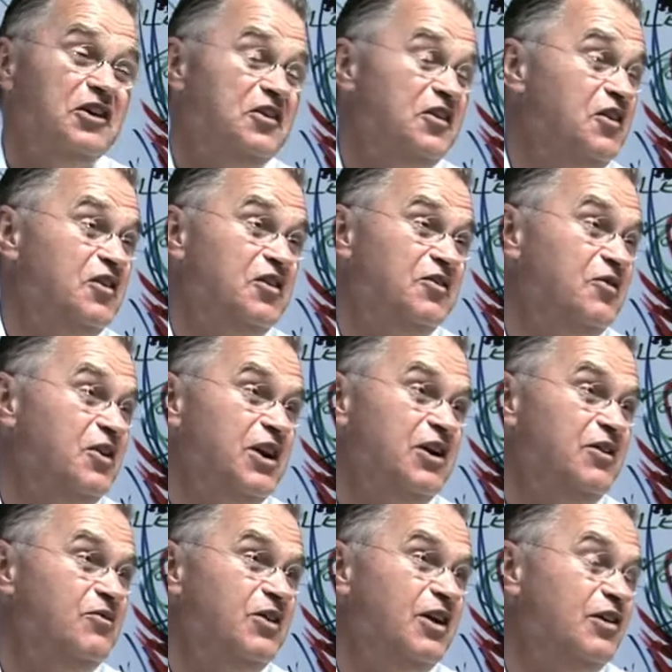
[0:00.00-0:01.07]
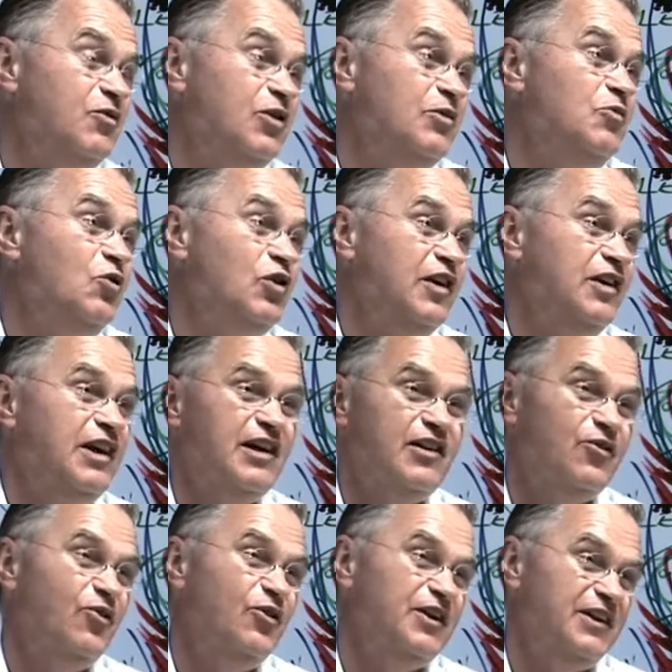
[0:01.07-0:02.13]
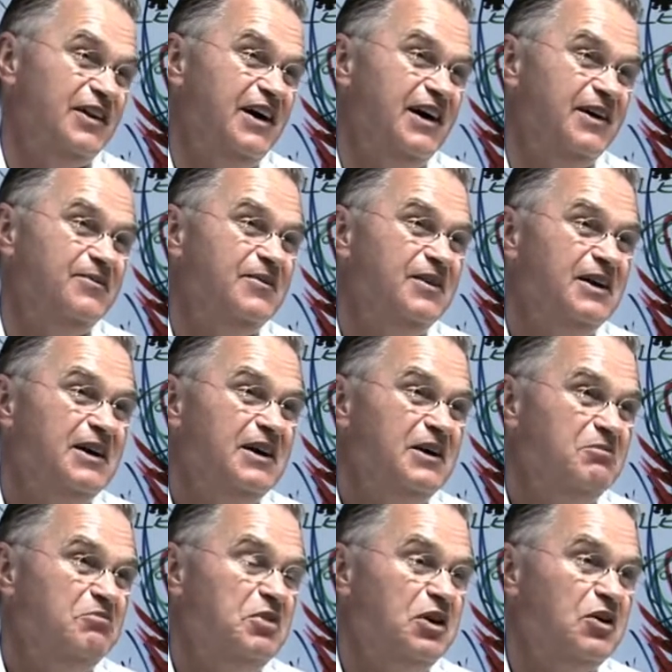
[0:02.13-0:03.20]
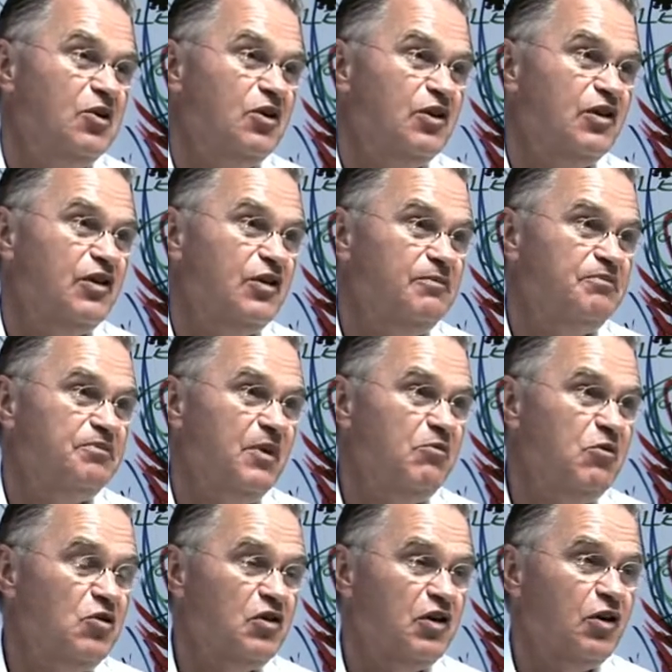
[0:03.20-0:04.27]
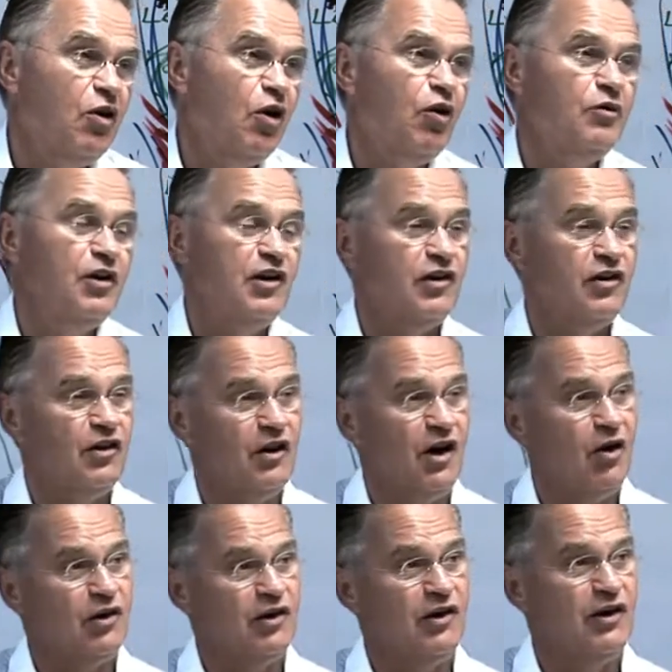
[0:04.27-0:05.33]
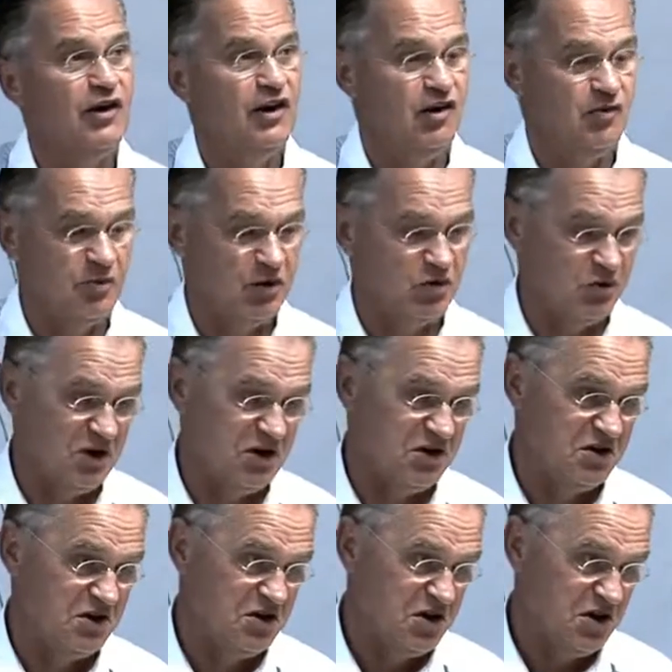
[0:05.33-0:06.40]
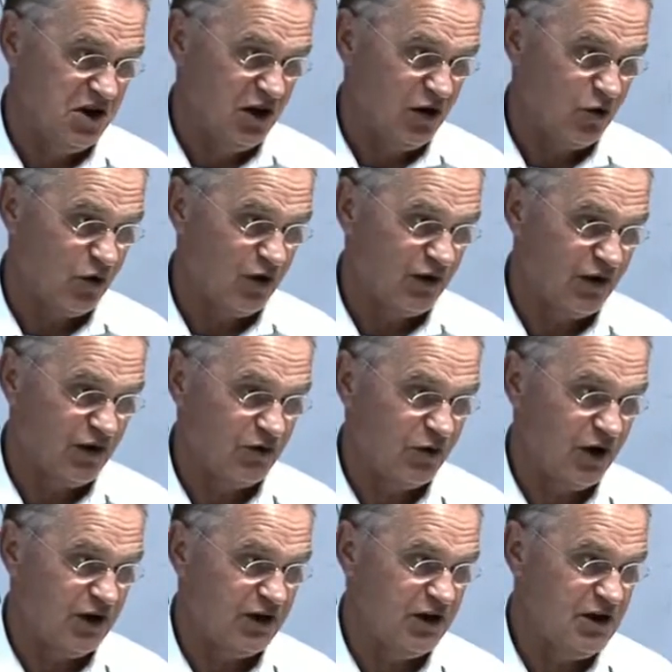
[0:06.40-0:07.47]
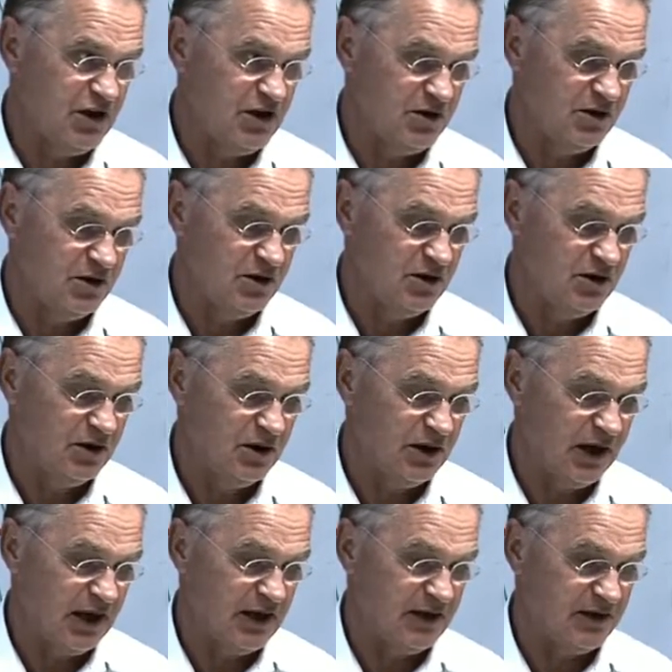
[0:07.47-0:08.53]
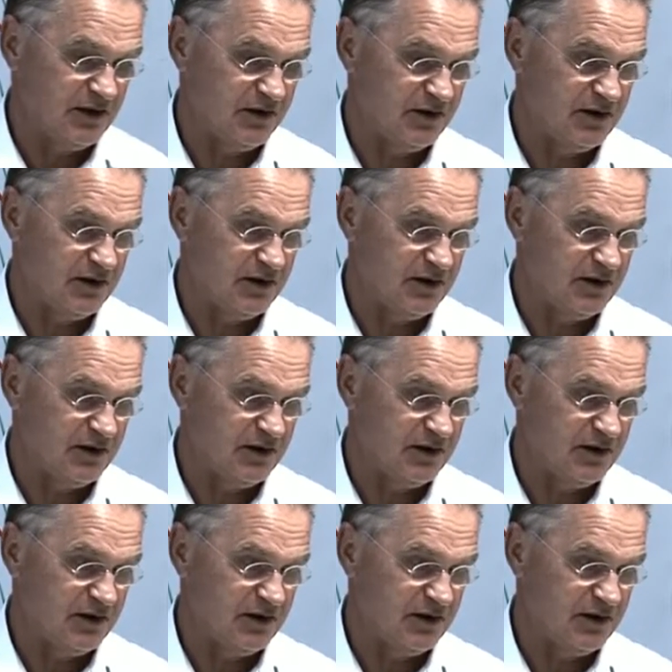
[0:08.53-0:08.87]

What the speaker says: that's what music does all the time. Because music always oscillates between concentrating and